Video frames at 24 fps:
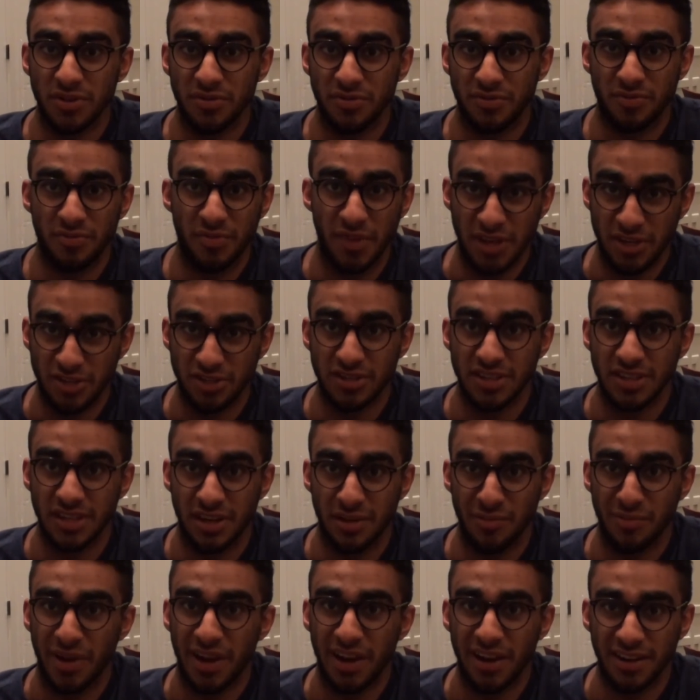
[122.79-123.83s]
have majored in
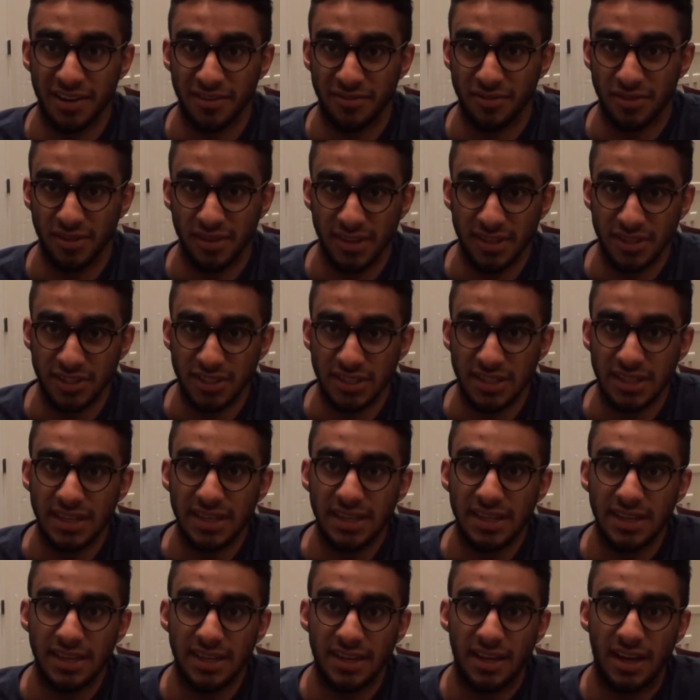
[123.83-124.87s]
comparative religion,
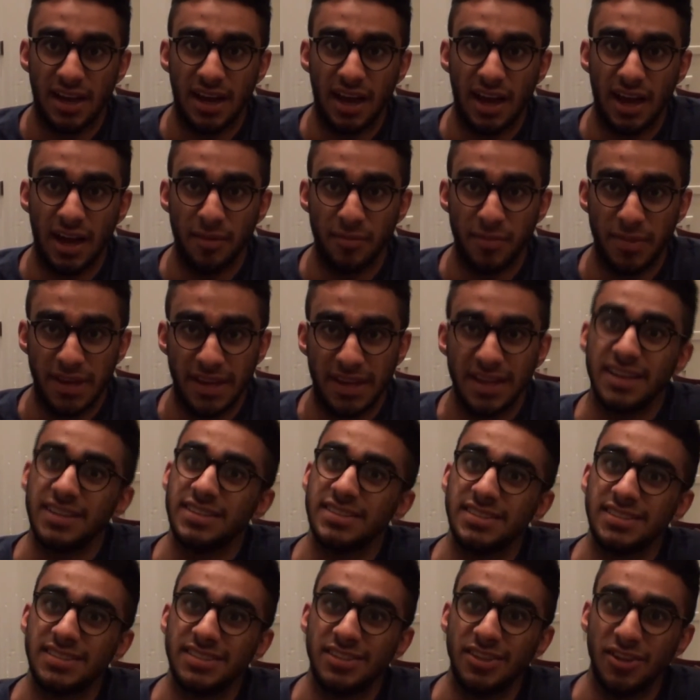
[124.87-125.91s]

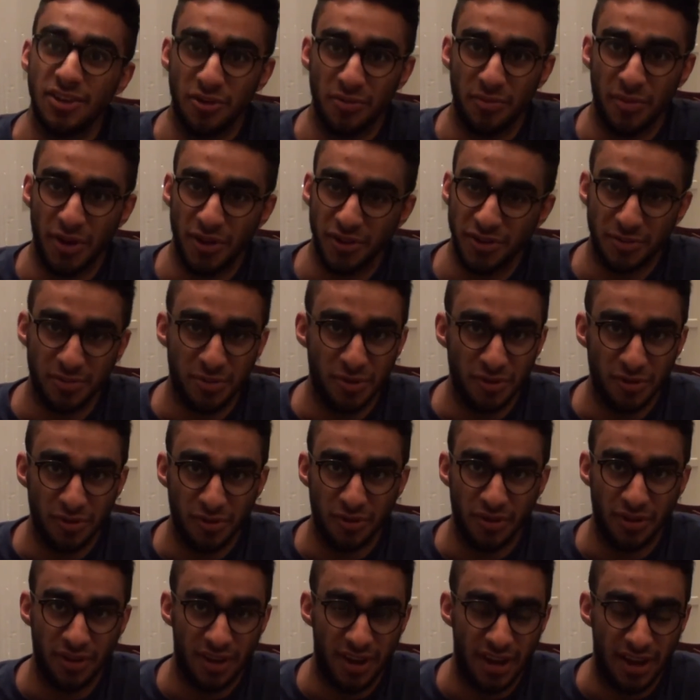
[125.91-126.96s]
because multiple
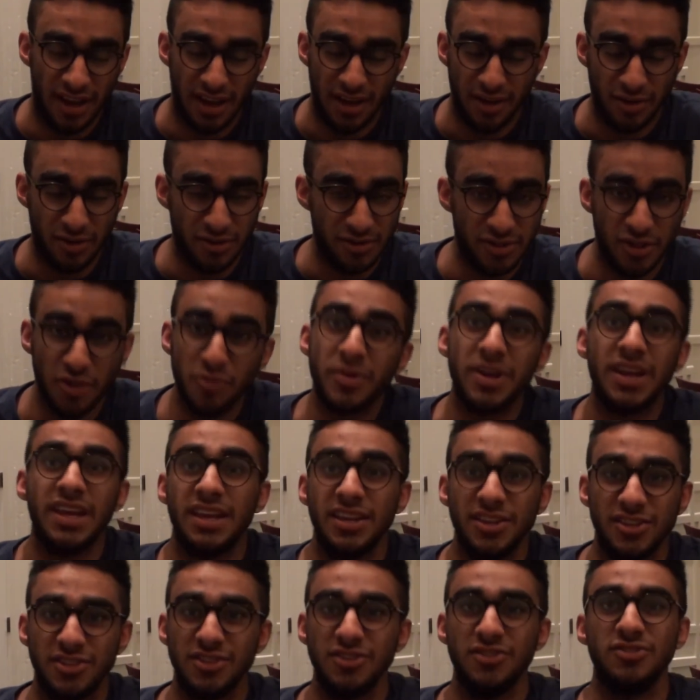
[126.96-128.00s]
or so many
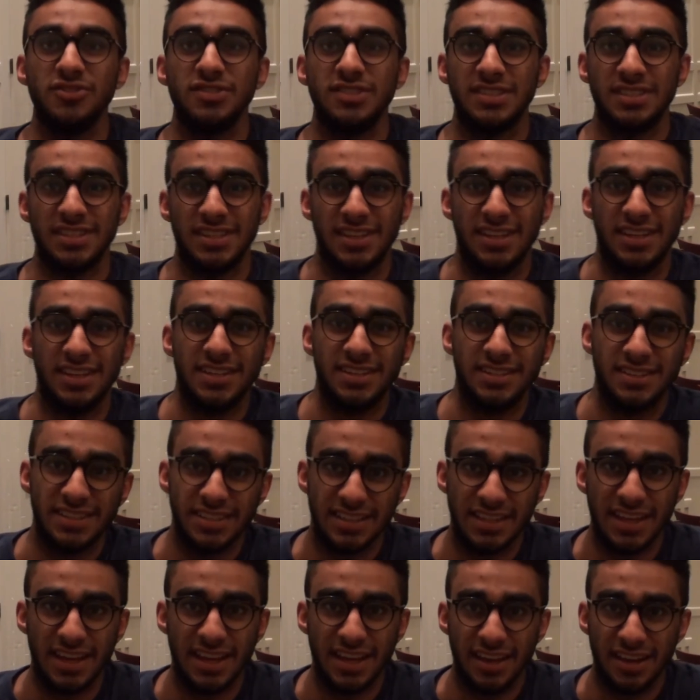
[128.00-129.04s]
issues
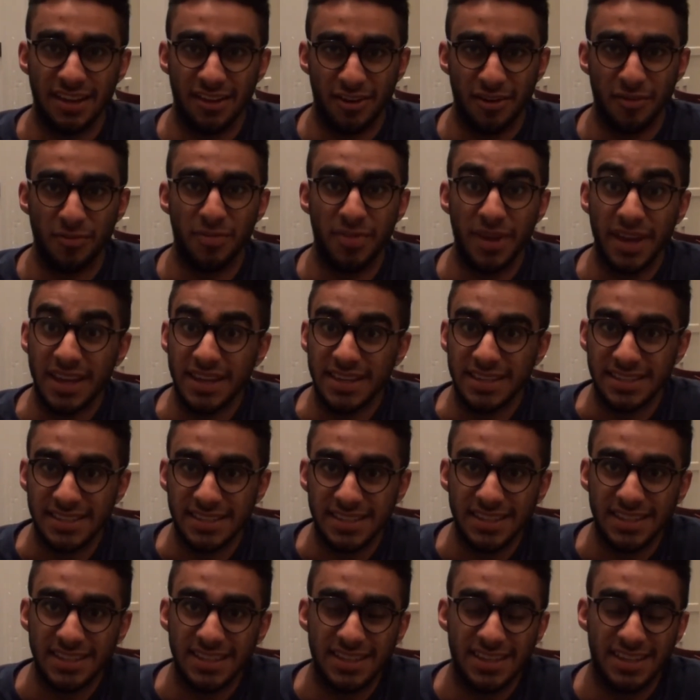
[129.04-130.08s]
today are
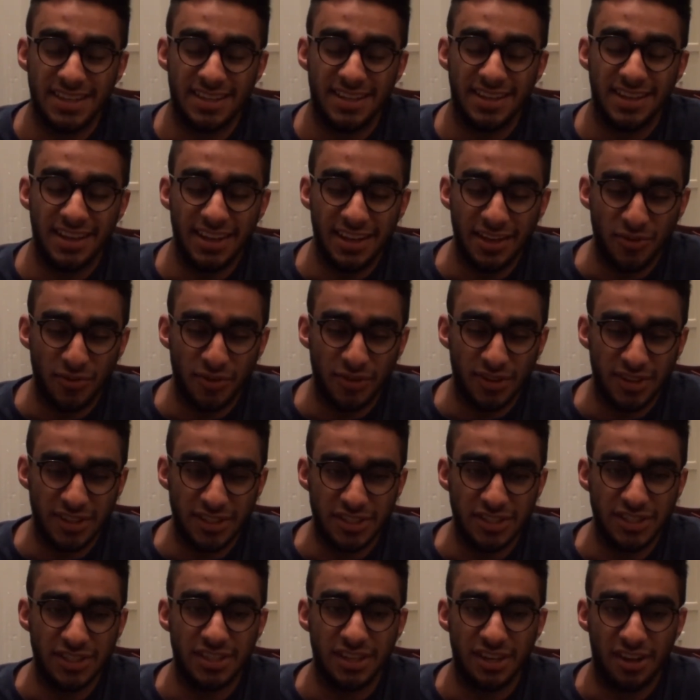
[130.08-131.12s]
based in
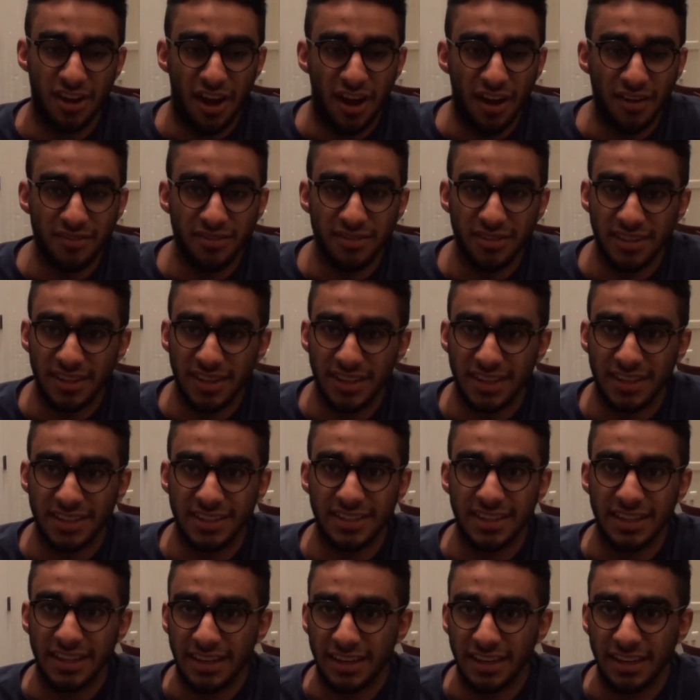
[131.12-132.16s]
religion, conflict,
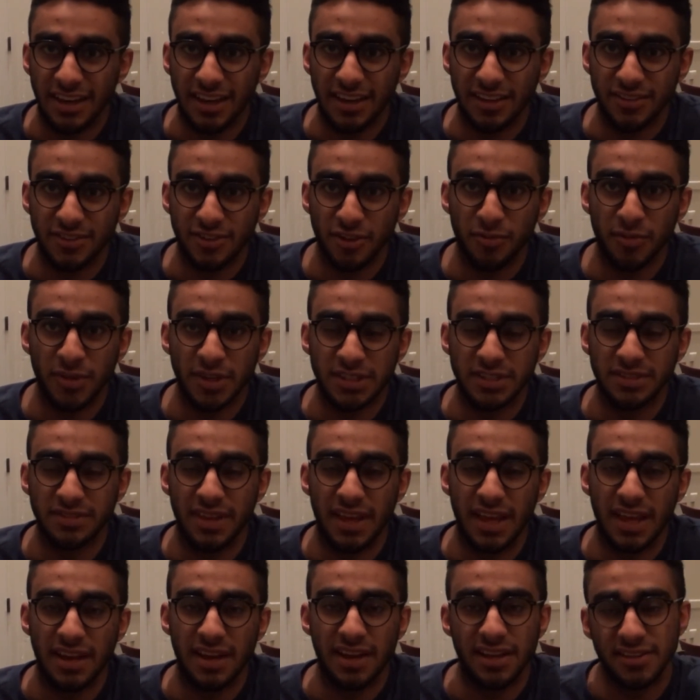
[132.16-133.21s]
and so much of
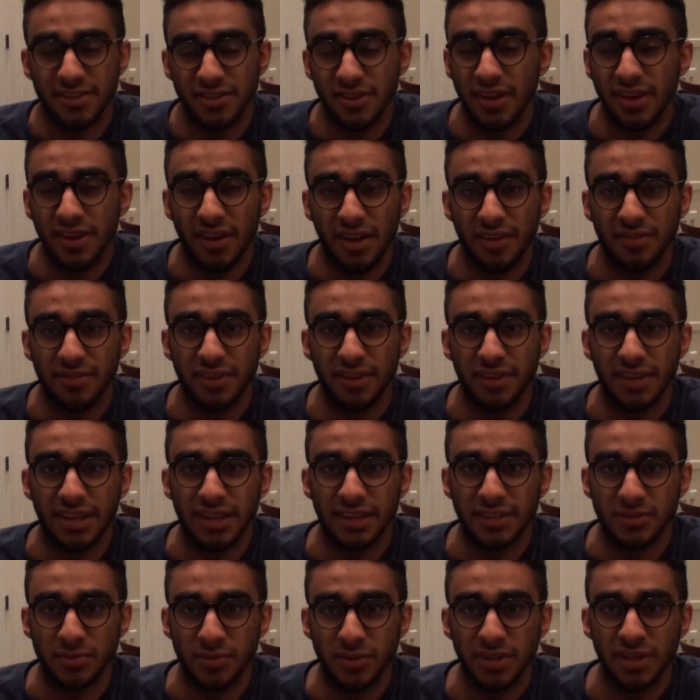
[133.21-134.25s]
that. And so I feel that
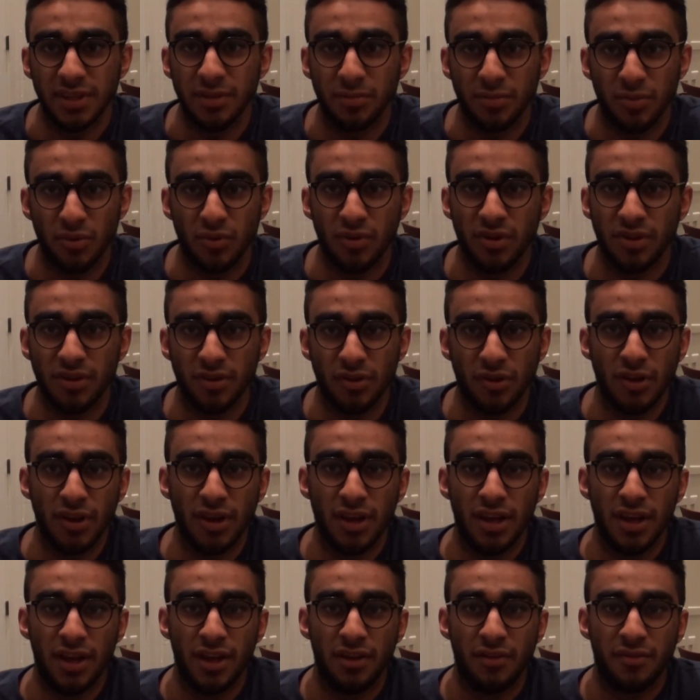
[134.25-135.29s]
it's really important
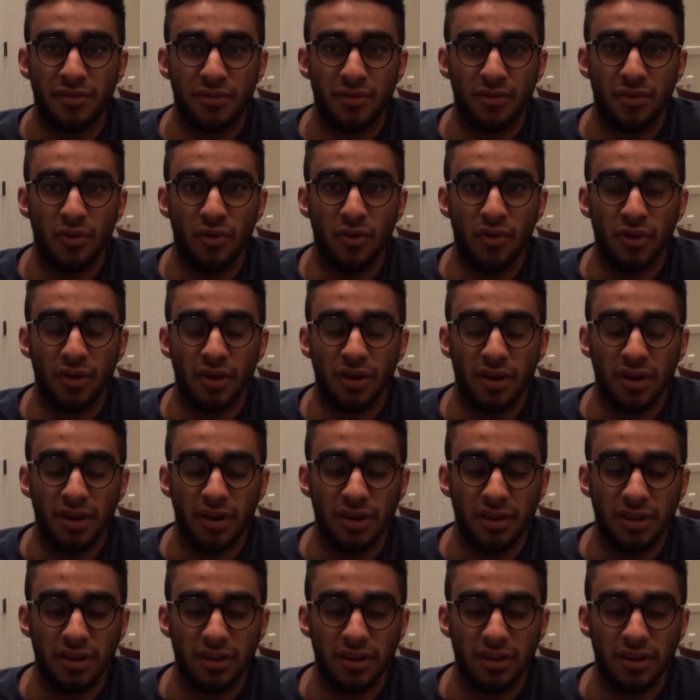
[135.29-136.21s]
for